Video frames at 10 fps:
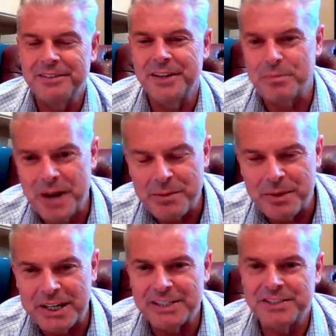their
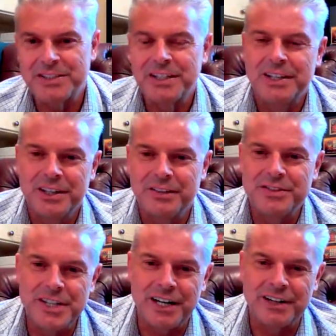memories of
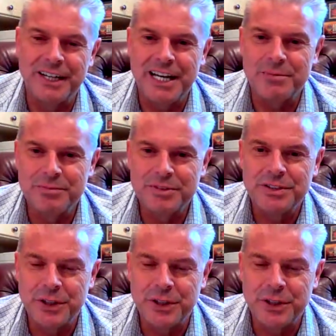certain games.